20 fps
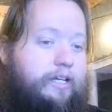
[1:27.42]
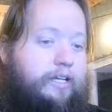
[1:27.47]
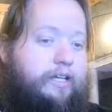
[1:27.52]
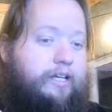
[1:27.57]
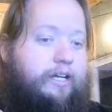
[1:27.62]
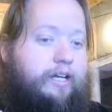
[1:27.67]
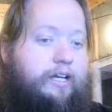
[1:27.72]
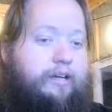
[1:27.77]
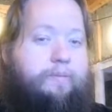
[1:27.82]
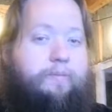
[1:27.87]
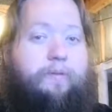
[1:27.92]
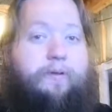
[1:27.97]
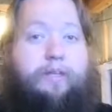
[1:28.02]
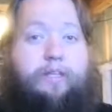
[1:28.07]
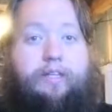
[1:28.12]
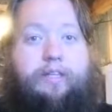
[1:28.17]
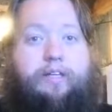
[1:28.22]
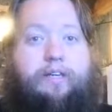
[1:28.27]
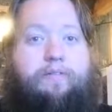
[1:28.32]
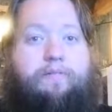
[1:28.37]
I'm really
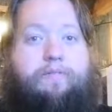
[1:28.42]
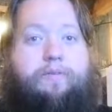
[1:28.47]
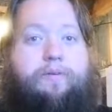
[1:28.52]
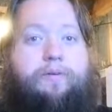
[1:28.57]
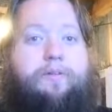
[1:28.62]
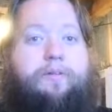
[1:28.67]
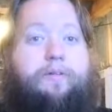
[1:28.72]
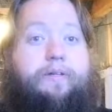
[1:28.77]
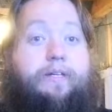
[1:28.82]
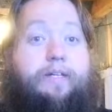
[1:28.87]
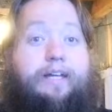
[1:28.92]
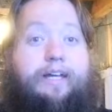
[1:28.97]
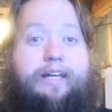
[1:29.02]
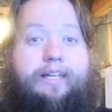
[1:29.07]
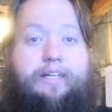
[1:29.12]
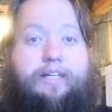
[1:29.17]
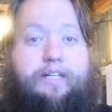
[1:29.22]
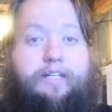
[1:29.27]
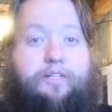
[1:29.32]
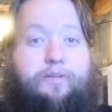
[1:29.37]
looking forward to it. I
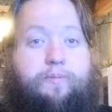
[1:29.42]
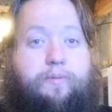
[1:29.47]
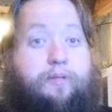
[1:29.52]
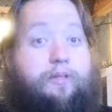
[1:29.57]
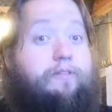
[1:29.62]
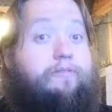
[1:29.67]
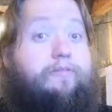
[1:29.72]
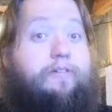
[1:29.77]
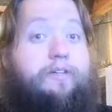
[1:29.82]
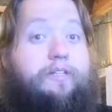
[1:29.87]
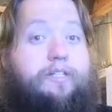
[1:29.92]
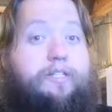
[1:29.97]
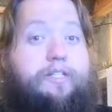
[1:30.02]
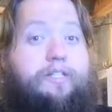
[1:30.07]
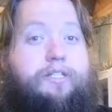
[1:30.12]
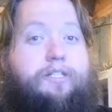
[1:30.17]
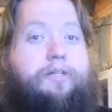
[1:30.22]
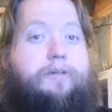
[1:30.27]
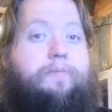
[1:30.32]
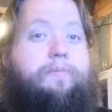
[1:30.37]
think it's a really fun
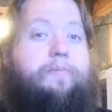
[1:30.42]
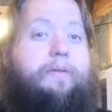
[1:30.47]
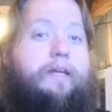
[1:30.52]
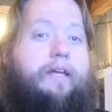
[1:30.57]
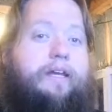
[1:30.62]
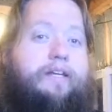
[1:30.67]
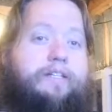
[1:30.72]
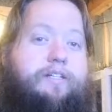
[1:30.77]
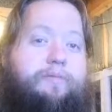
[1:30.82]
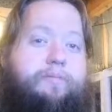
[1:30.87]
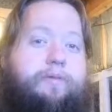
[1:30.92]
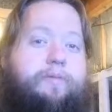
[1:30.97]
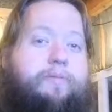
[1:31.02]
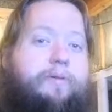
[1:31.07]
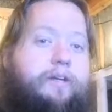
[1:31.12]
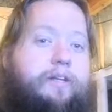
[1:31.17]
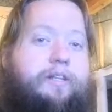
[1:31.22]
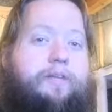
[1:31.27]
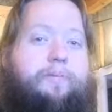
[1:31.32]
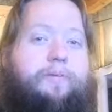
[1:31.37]
system. As I've been
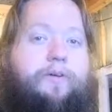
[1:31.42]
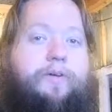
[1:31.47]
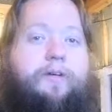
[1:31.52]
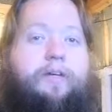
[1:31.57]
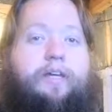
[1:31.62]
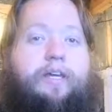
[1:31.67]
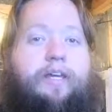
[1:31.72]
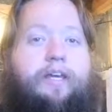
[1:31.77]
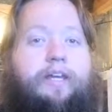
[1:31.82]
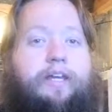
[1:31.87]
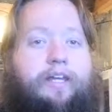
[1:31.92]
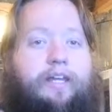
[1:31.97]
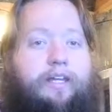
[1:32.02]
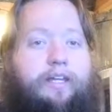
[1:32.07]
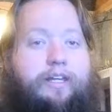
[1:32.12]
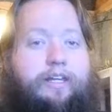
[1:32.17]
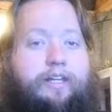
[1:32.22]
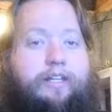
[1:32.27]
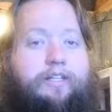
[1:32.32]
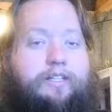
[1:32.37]
reading the book,
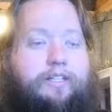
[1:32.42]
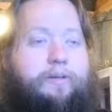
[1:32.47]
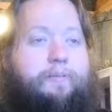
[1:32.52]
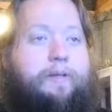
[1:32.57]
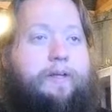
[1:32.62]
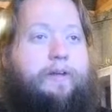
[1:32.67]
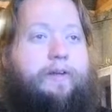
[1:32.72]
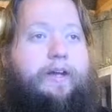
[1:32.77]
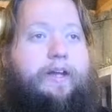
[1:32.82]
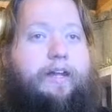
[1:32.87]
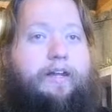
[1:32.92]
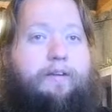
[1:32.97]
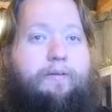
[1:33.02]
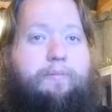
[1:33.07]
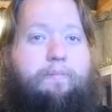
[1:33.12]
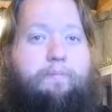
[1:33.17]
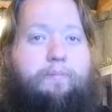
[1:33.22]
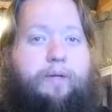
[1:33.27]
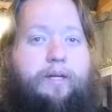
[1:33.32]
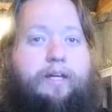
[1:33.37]
it's going to be great.
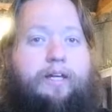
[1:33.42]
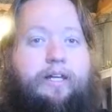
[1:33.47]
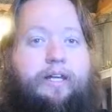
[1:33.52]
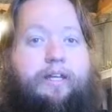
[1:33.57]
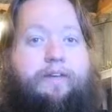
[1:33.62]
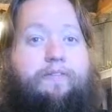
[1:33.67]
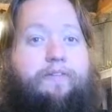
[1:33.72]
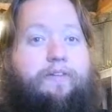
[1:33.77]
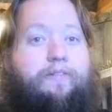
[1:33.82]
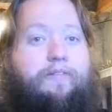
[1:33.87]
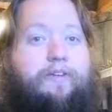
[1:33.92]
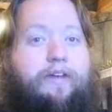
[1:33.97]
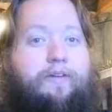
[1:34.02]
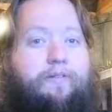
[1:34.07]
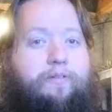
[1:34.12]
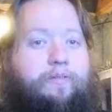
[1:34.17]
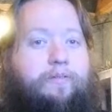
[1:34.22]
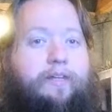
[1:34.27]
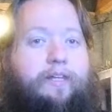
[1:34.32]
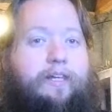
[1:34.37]
But if you've never
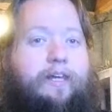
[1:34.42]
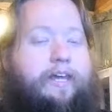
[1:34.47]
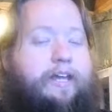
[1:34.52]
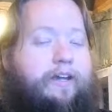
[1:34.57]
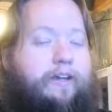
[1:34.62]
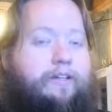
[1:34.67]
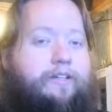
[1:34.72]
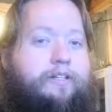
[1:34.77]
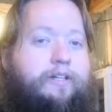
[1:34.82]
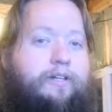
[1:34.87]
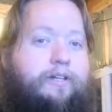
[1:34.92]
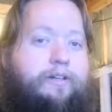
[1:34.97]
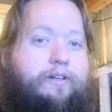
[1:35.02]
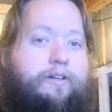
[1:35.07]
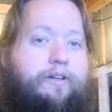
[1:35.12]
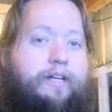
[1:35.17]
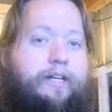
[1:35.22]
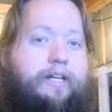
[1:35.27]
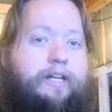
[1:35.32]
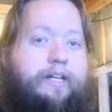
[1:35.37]
really
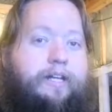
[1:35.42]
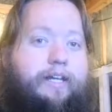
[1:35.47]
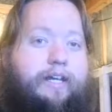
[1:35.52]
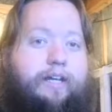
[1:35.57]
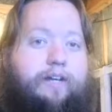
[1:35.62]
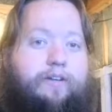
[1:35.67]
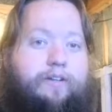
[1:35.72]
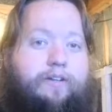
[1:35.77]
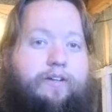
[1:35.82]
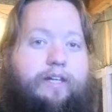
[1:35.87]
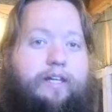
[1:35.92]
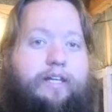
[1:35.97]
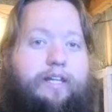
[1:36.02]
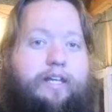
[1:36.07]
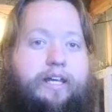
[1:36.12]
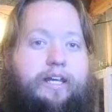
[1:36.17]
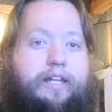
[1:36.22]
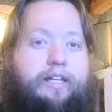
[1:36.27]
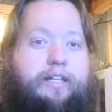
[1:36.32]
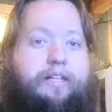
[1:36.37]
created a character like
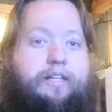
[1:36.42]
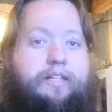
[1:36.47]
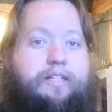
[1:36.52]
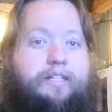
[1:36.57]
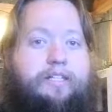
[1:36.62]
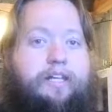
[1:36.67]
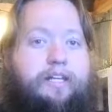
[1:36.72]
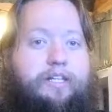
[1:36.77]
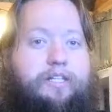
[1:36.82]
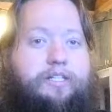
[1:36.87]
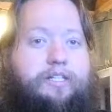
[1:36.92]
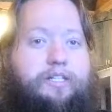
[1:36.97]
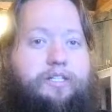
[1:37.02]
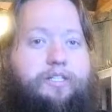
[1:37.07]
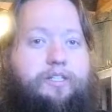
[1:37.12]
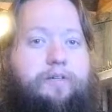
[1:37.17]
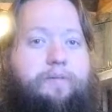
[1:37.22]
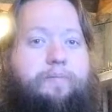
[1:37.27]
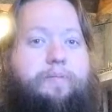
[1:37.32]
that in this kind of system,